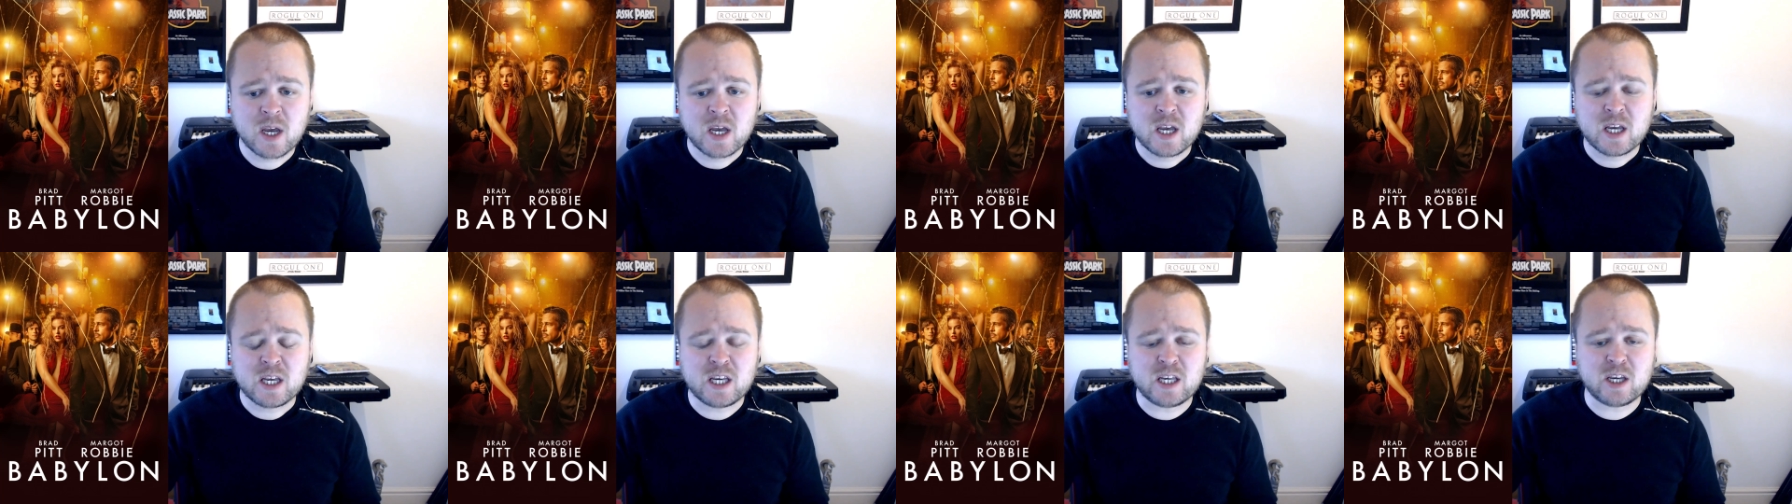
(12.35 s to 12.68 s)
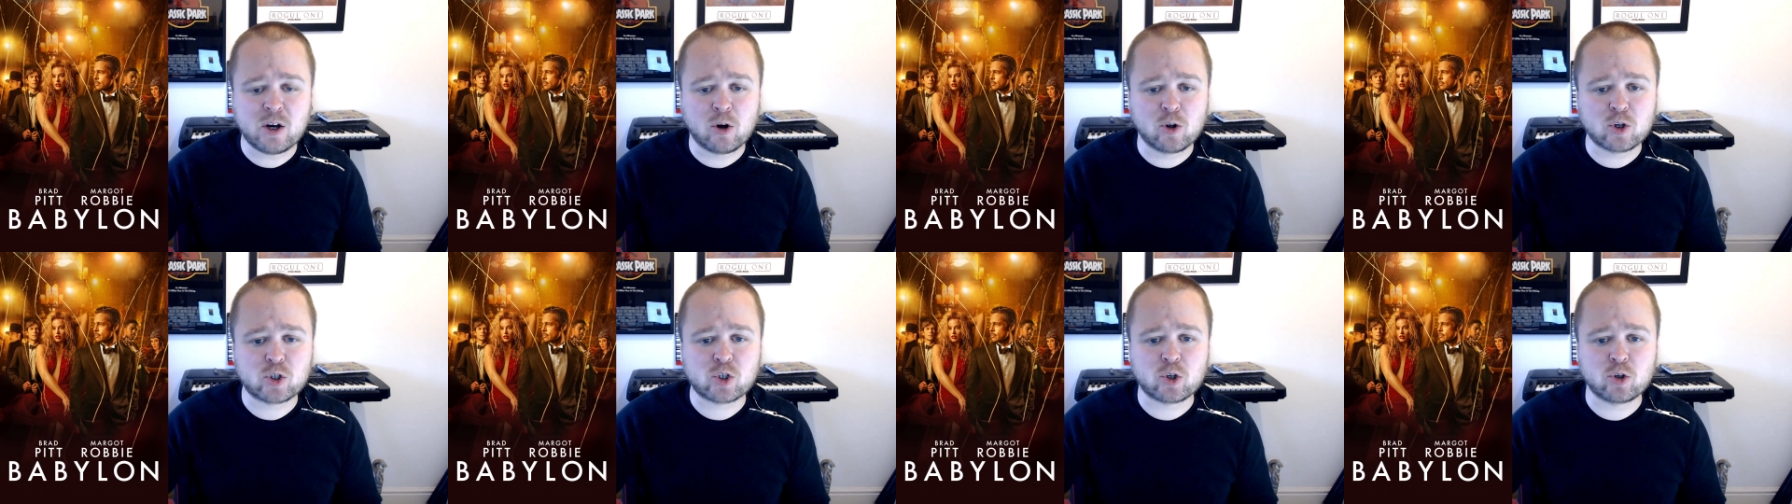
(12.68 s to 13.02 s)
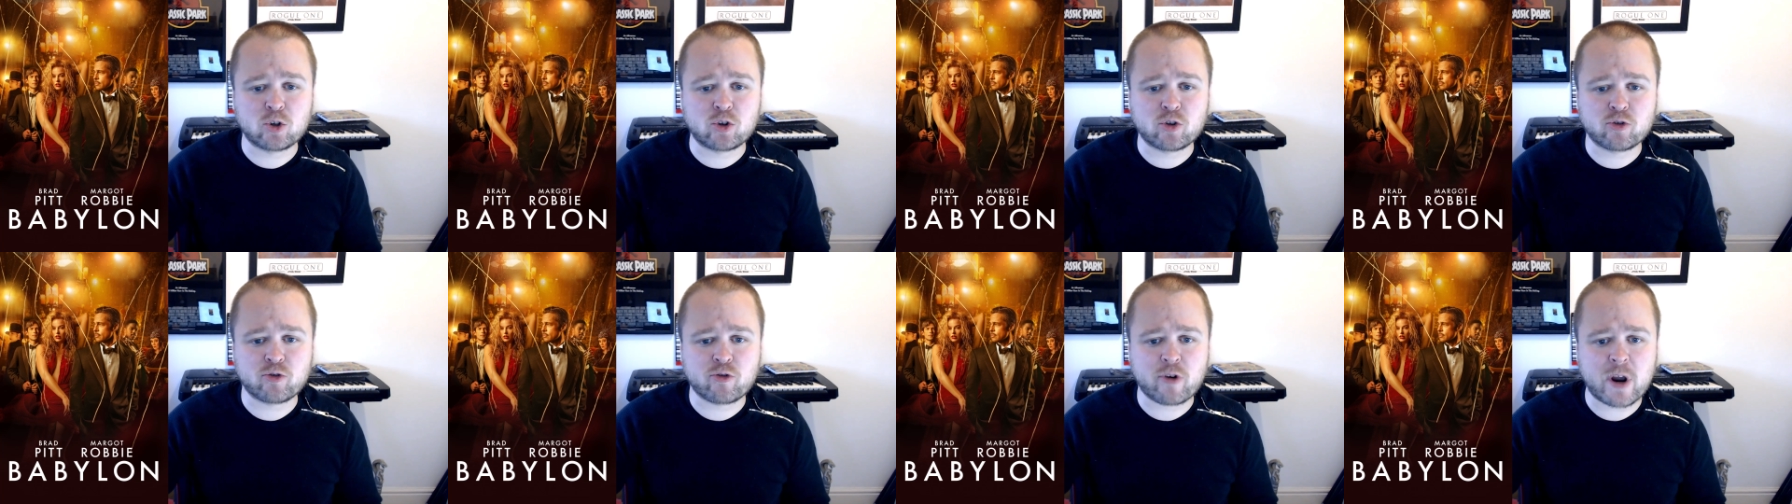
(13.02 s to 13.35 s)
He also
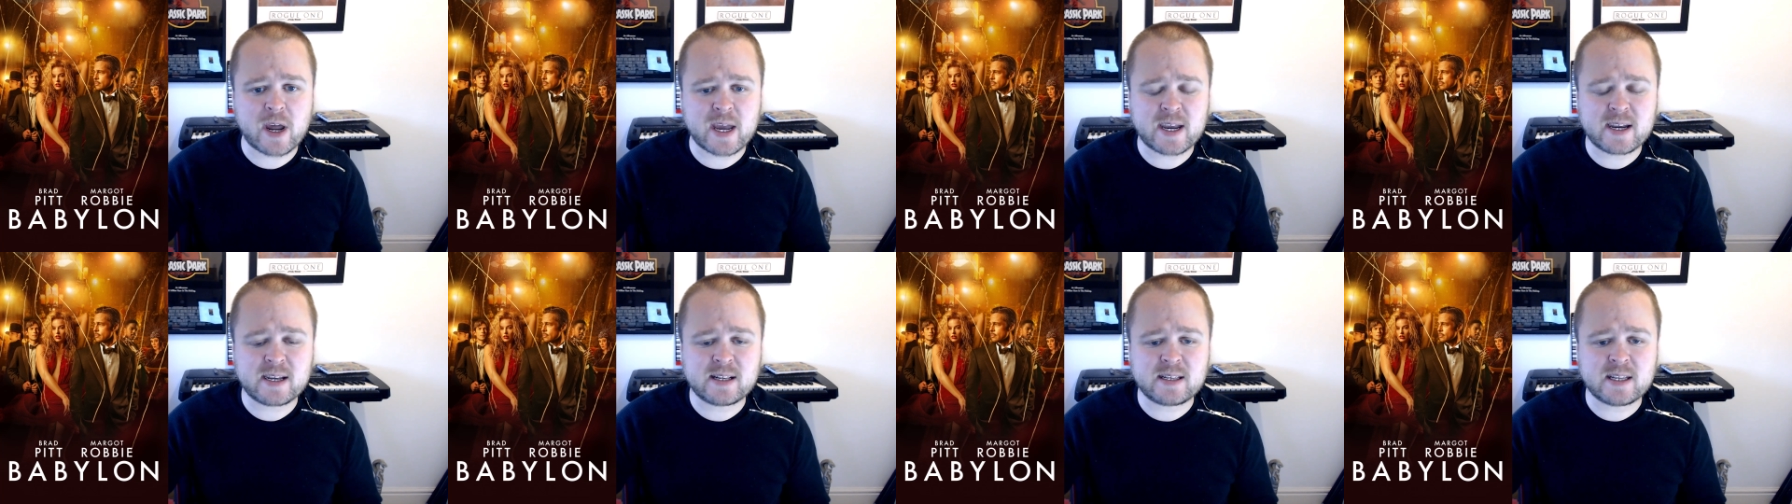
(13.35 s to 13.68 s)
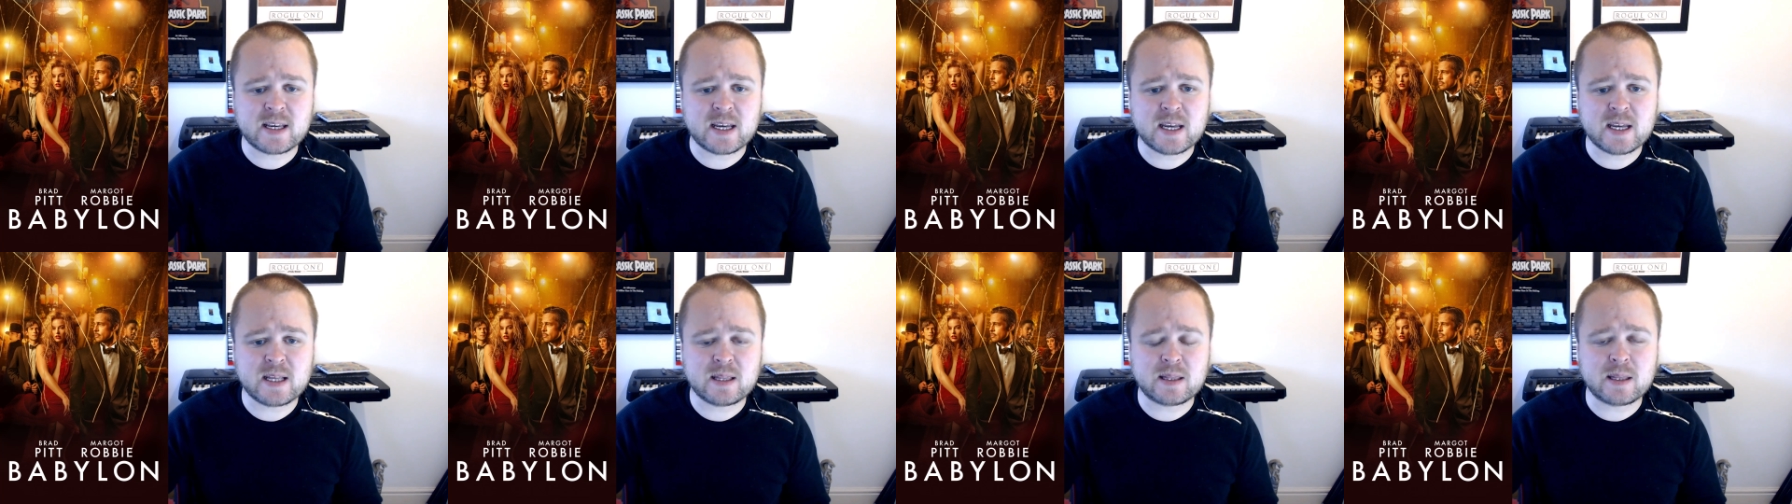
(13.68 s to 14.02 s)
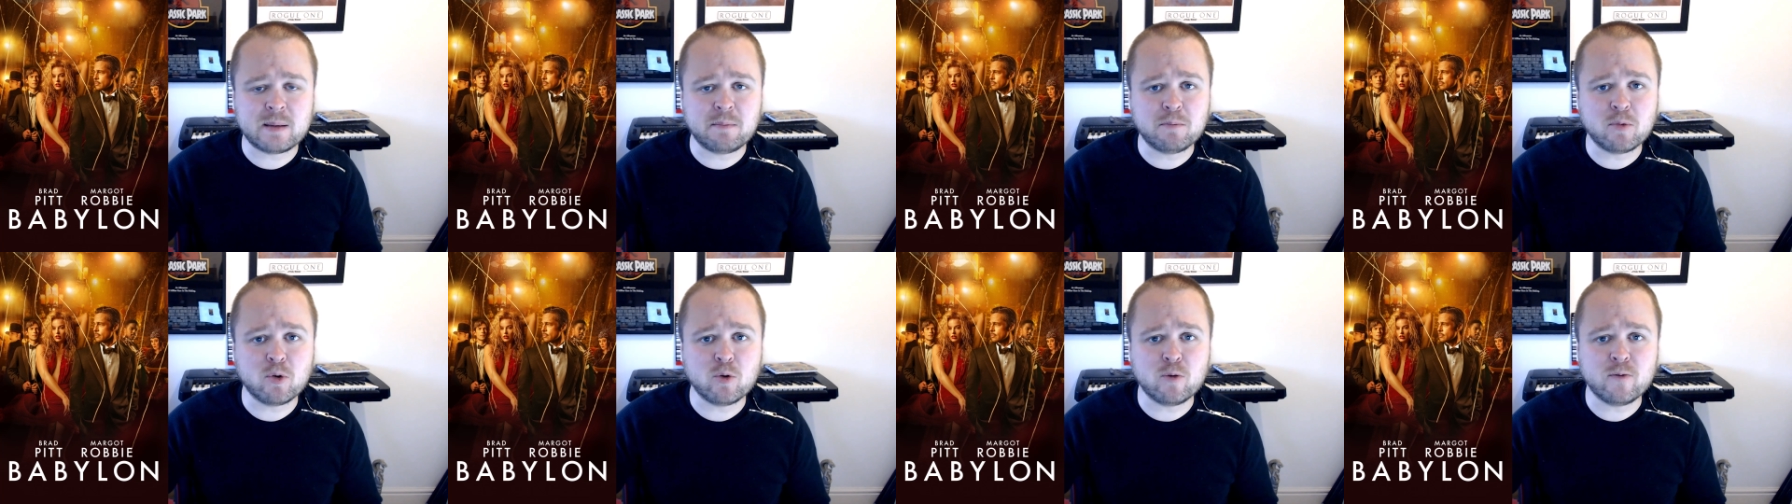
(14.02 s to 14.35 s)
directed the
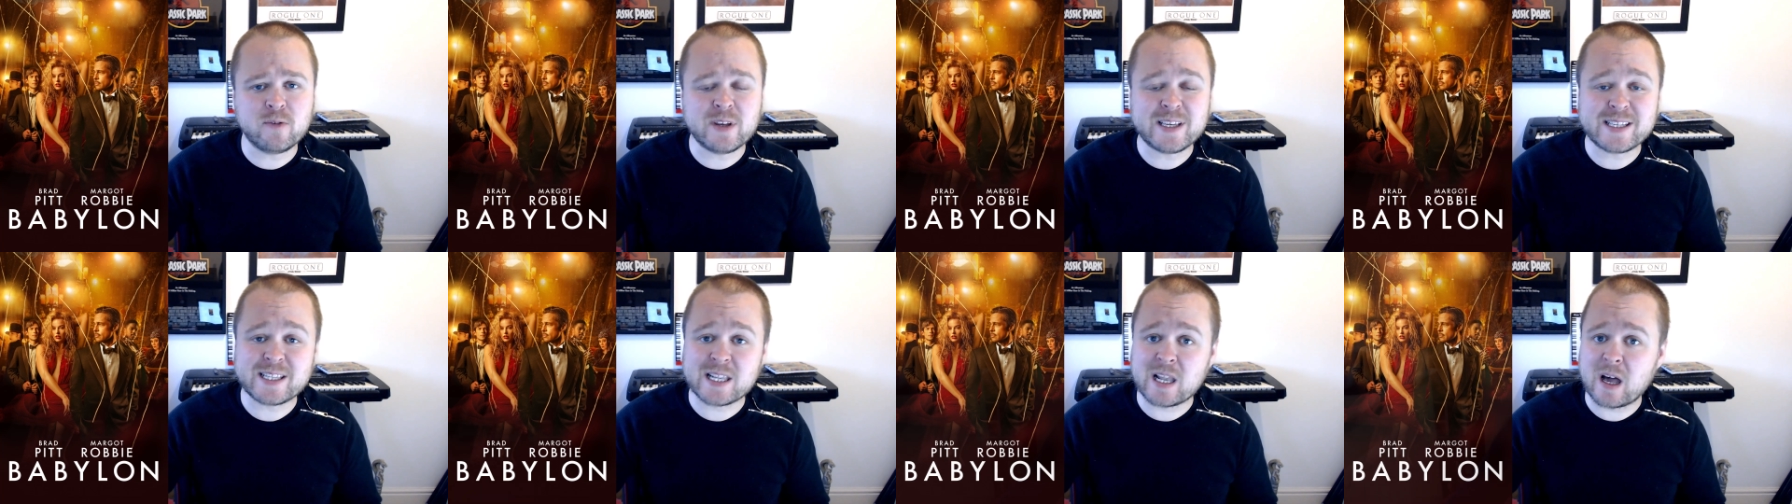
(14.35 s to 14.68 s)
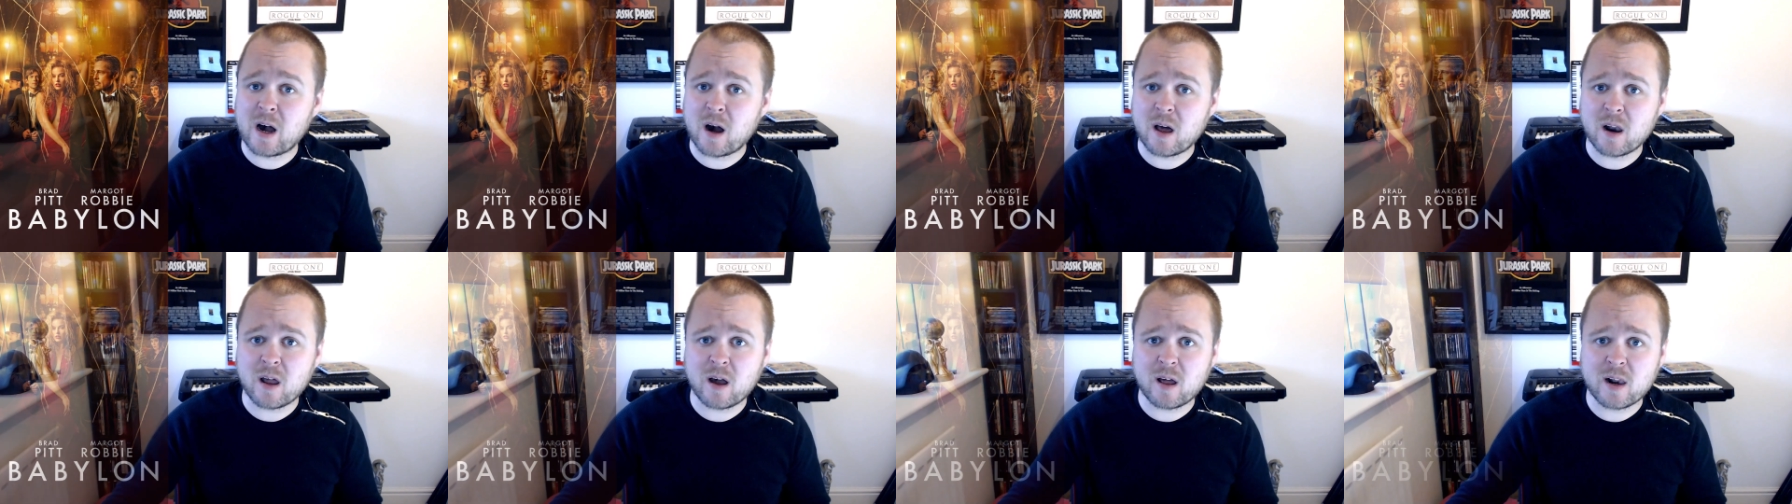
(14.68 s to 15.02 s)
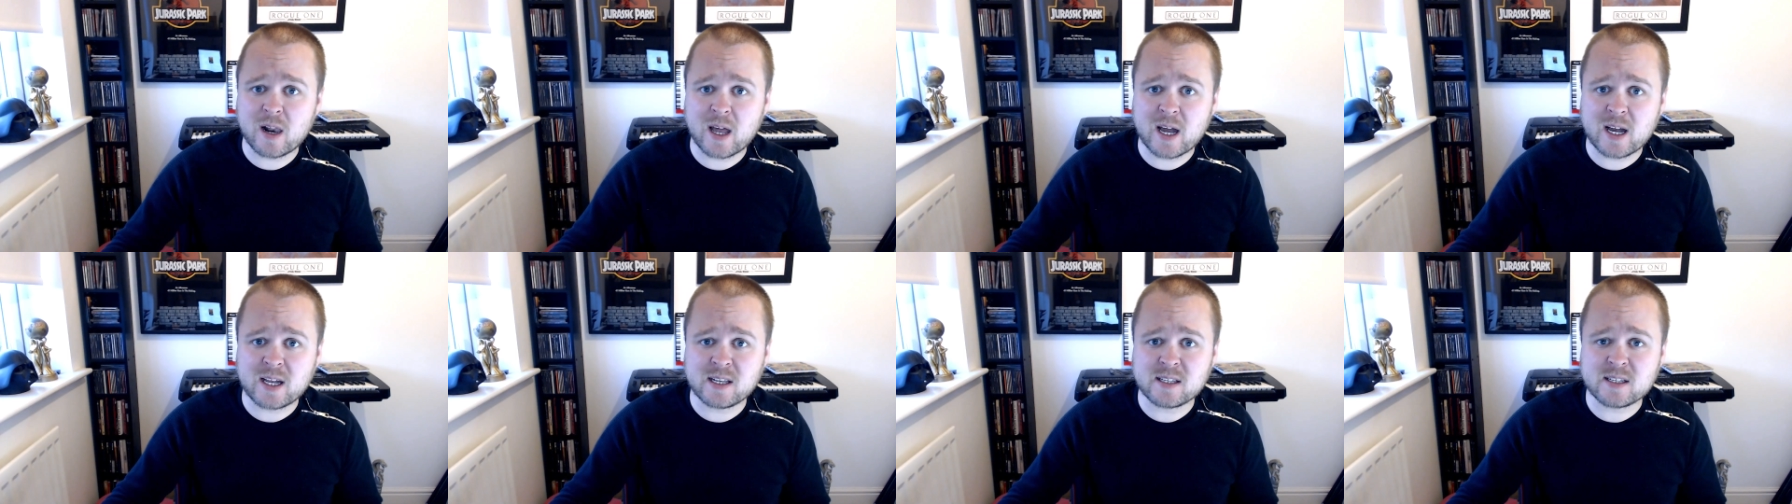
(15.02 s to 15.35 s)
movies La La
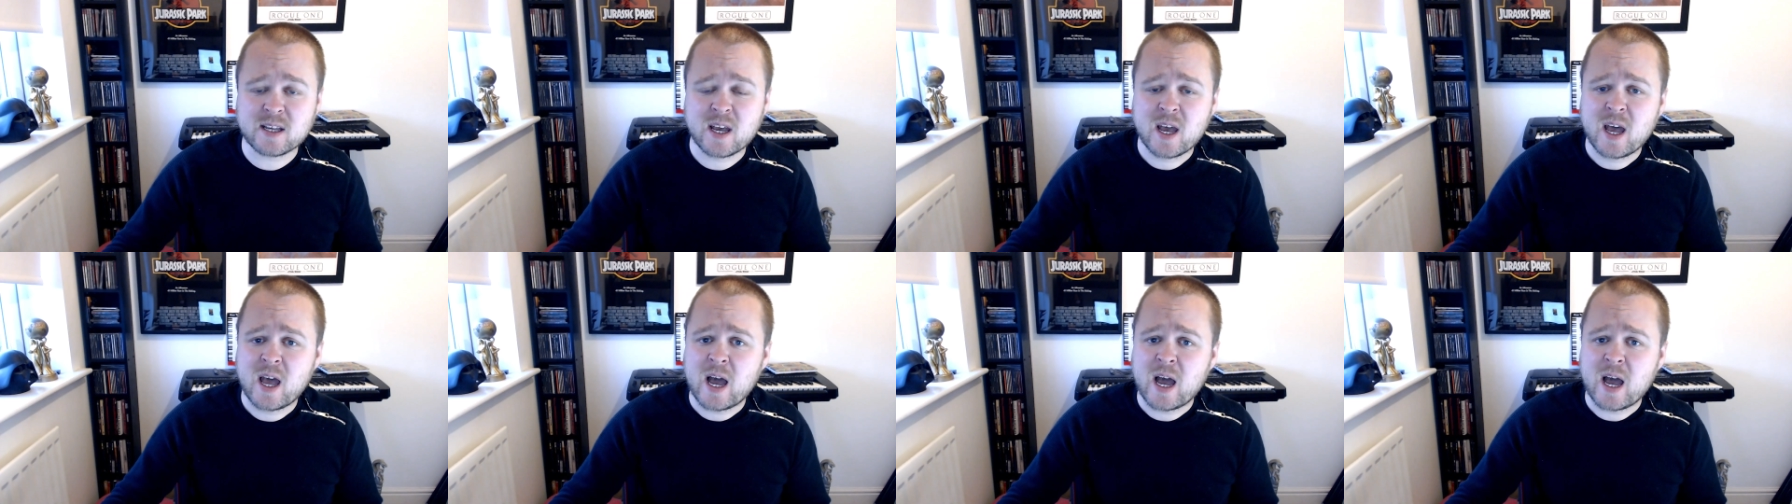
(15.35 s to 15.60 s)
Land